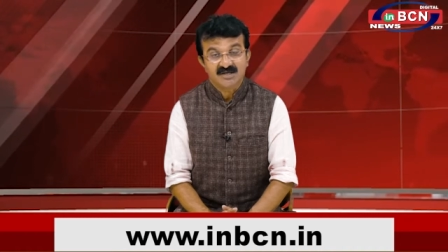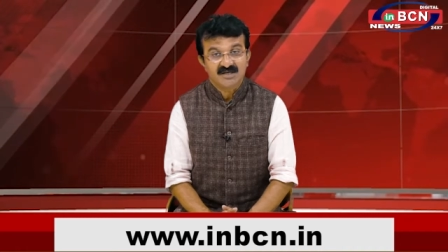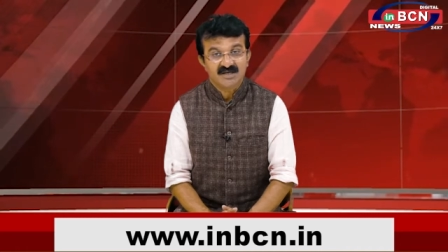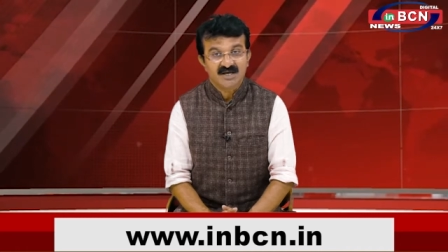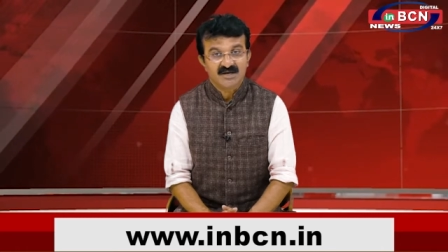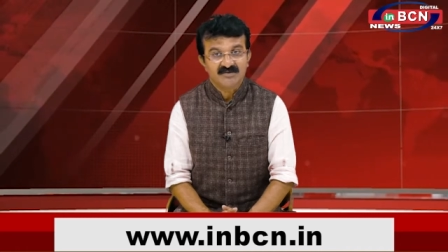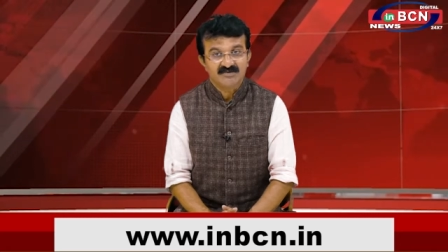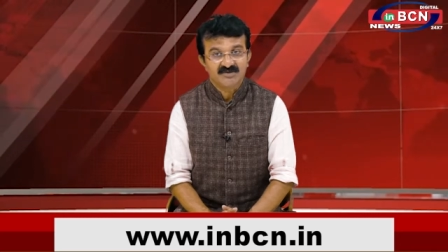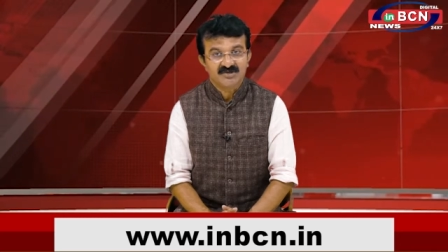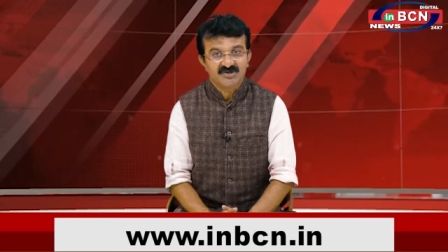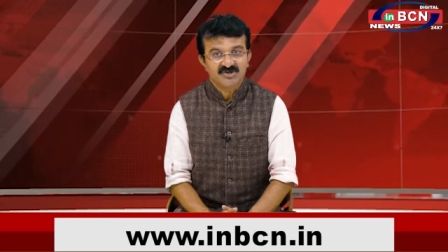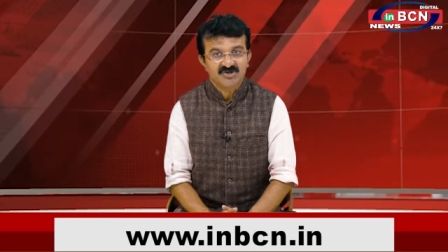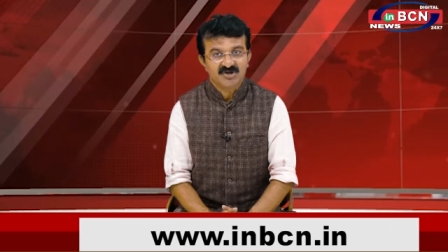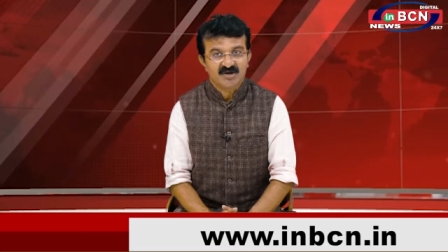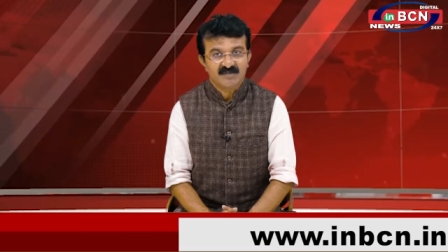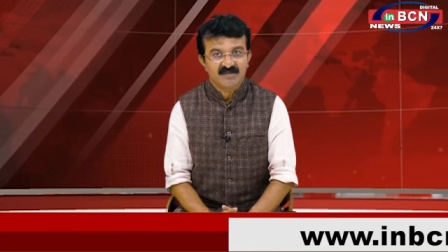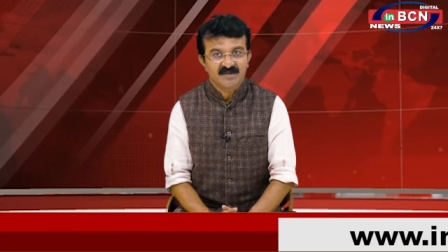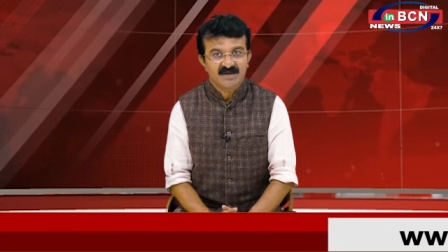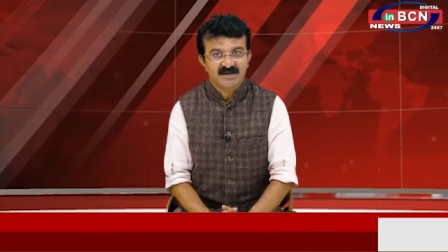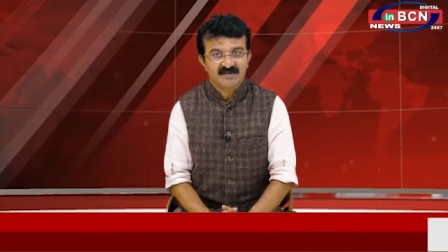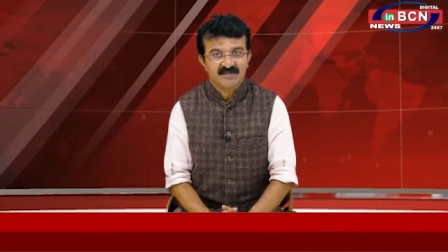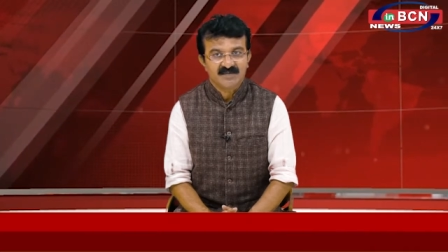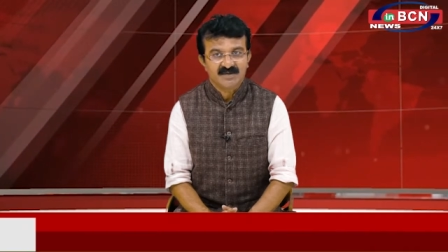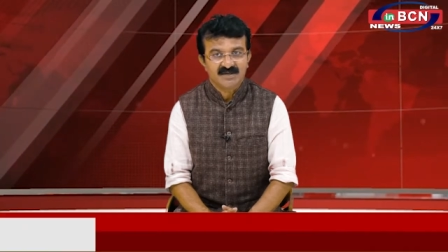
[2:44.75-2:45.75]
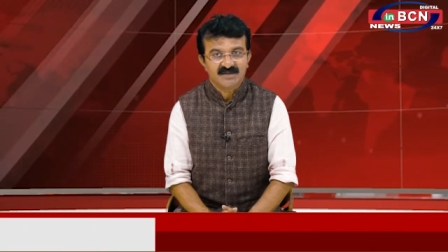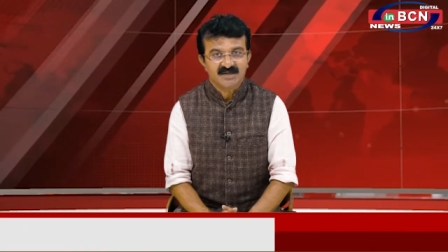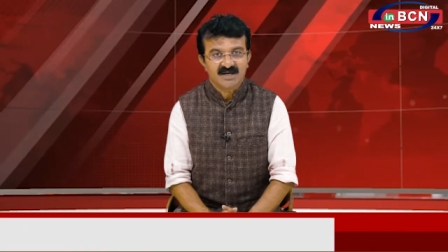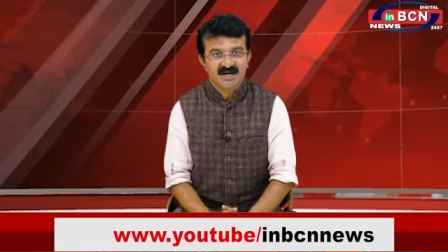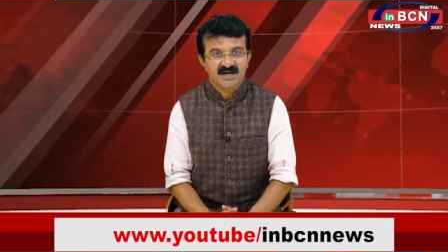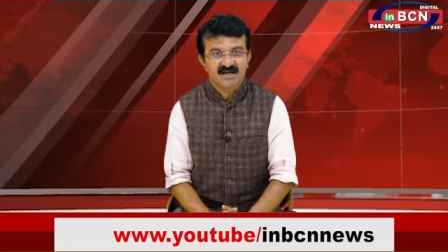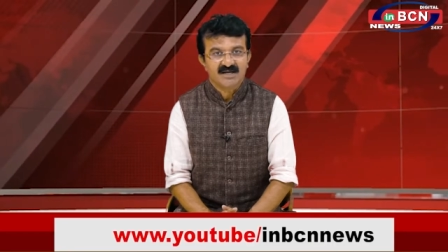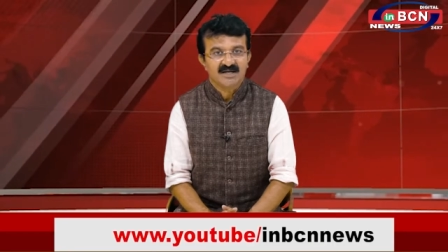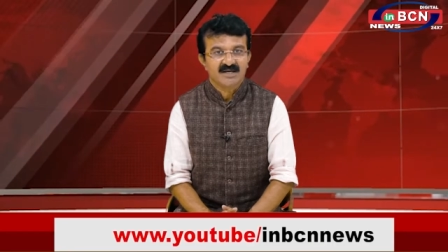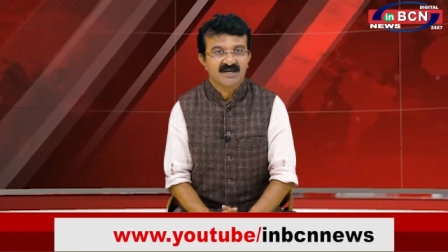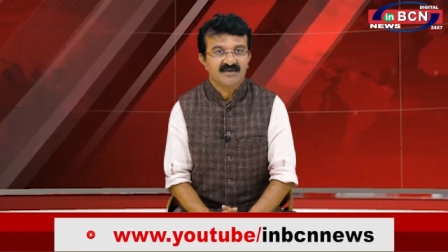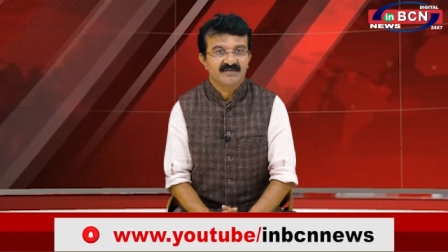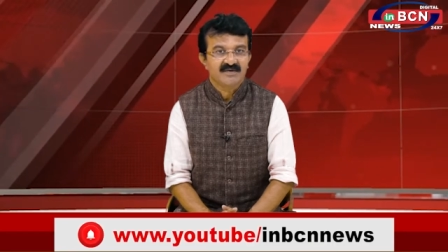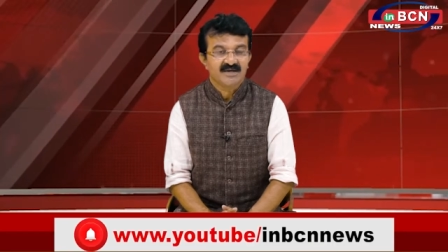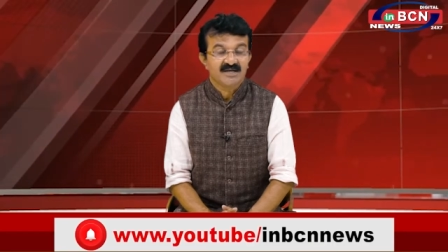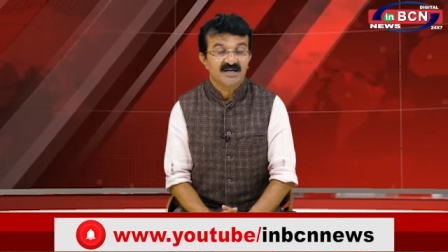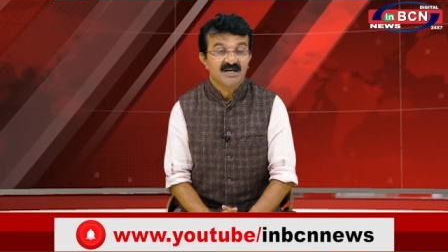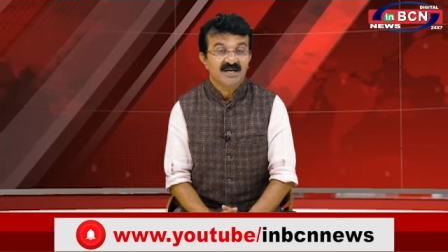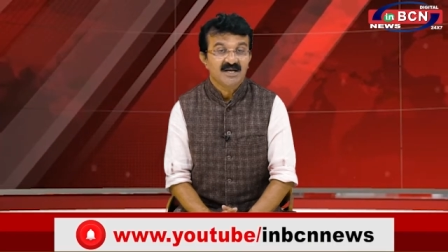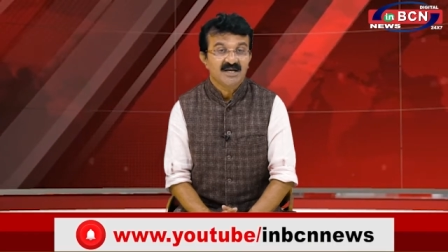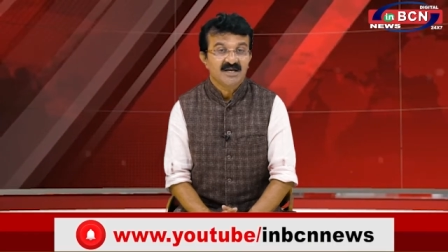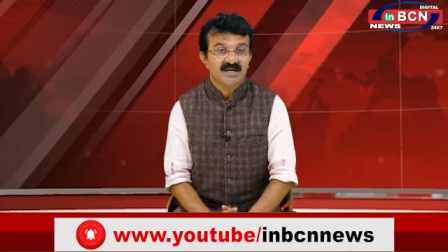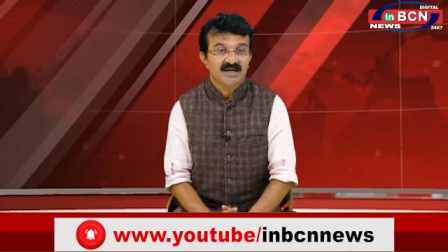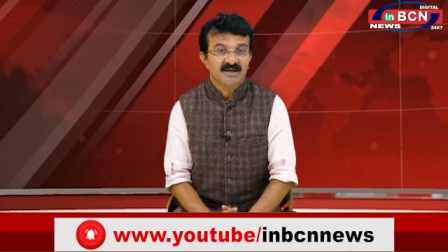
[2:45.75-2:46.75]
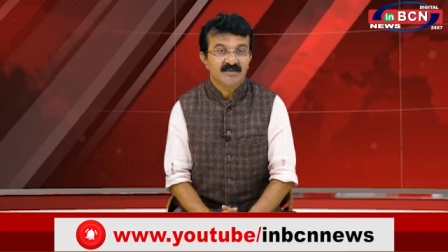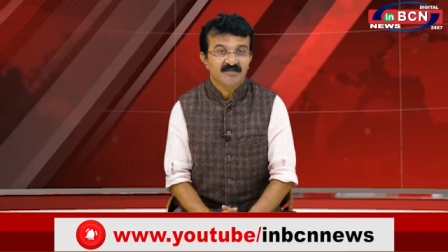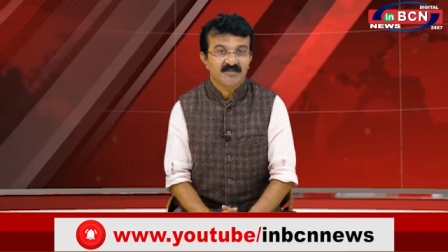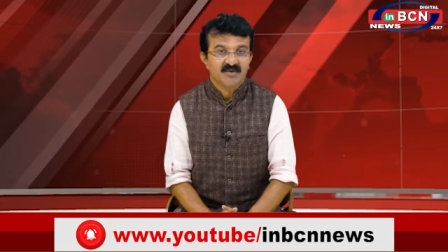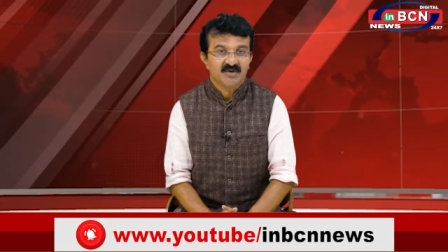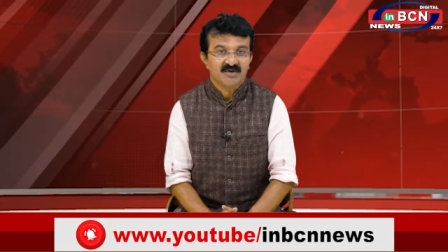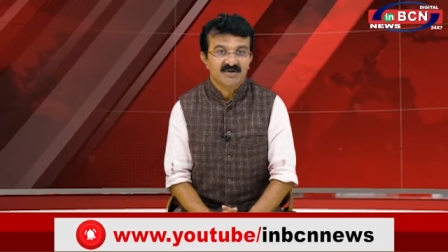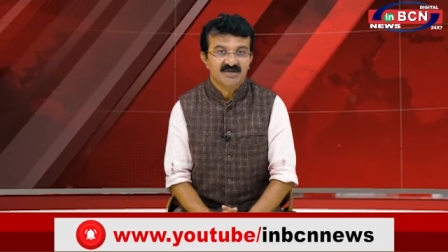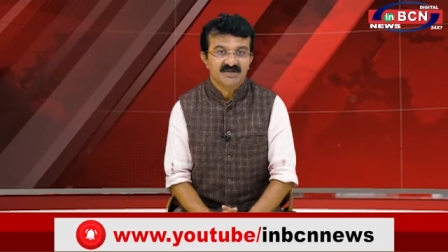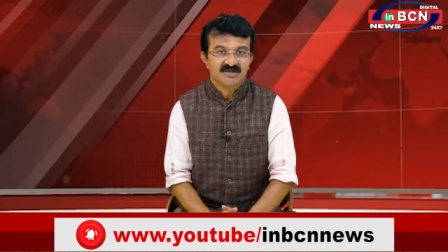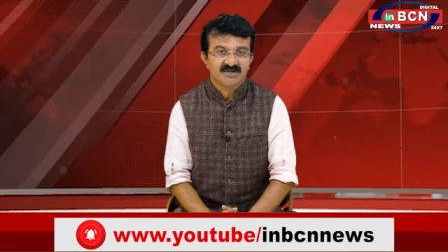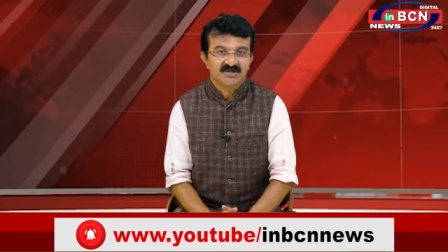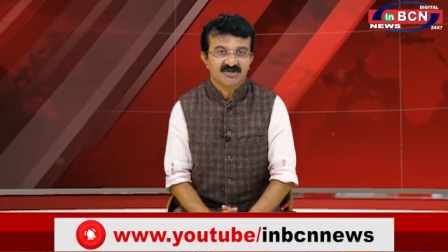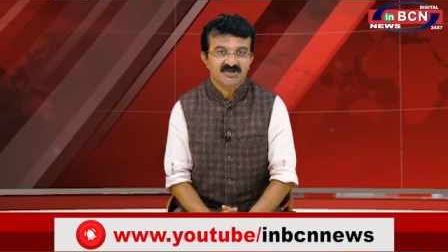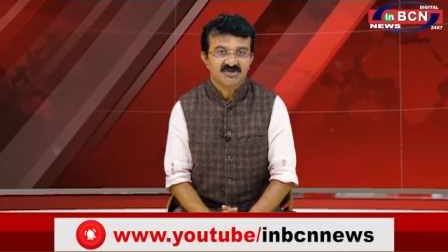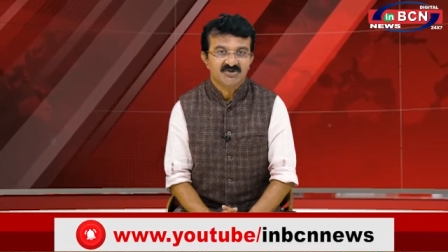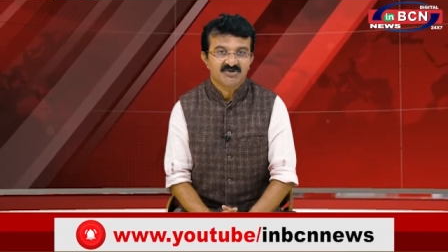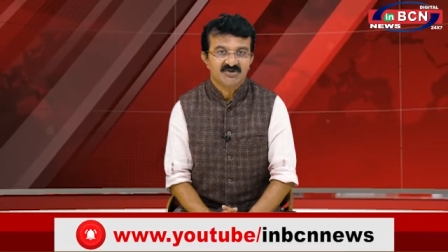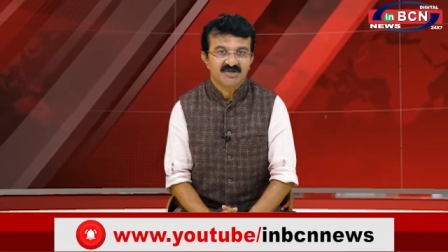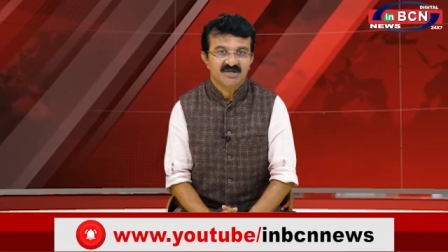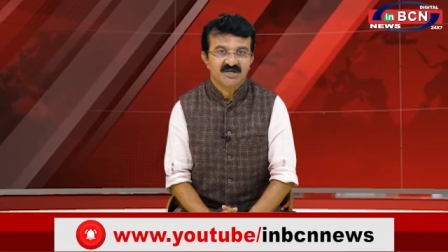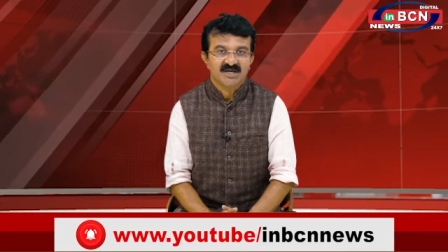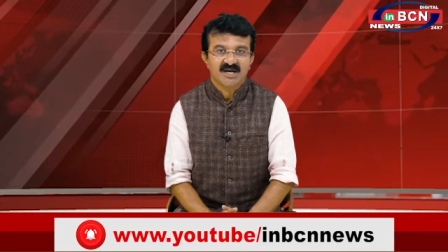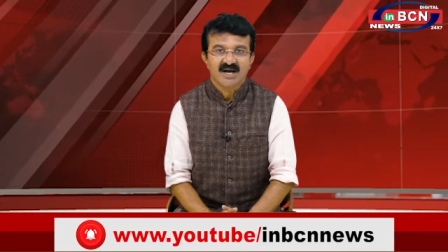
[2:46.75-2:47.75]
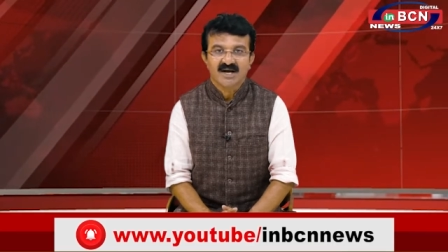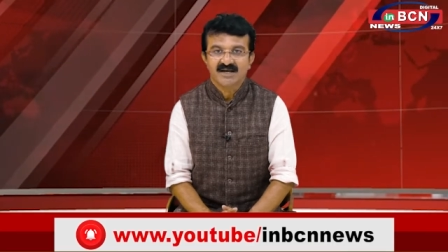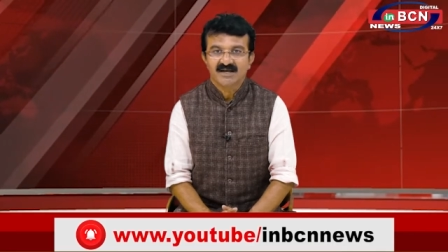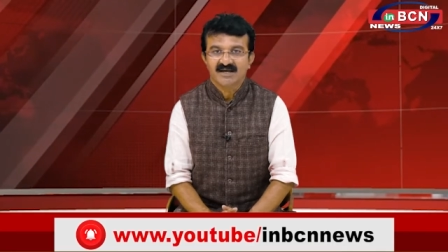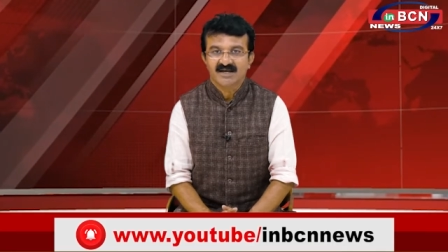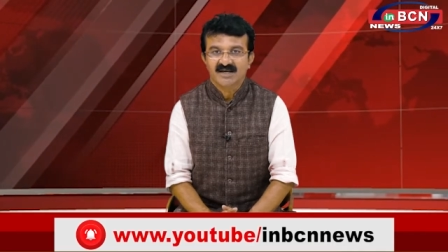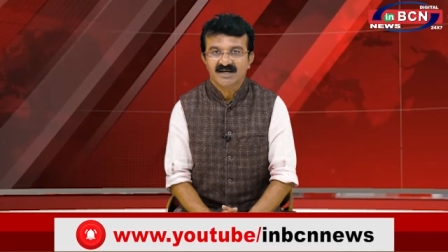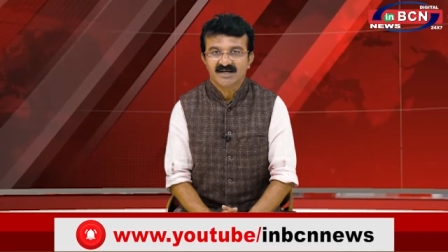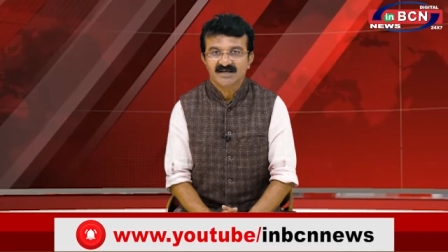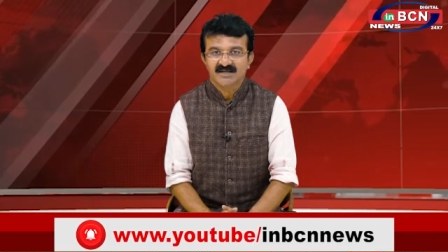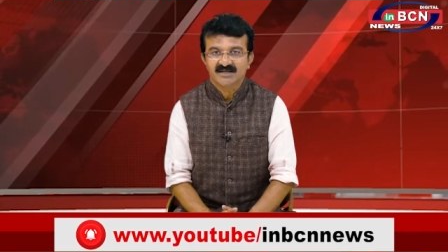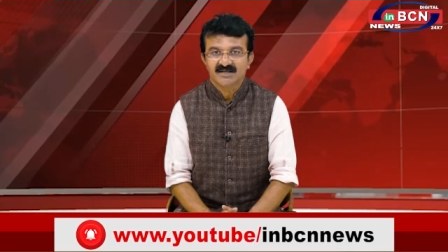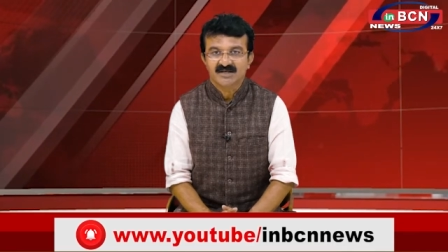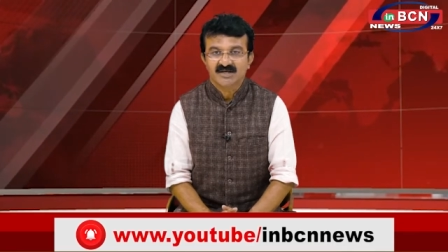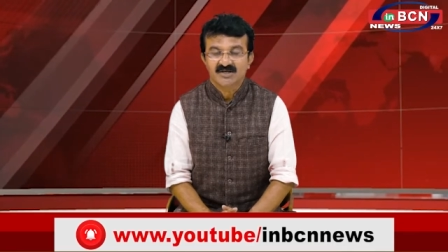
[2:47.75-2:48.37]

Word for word: now the shopkeepers are giving importance to the guidelines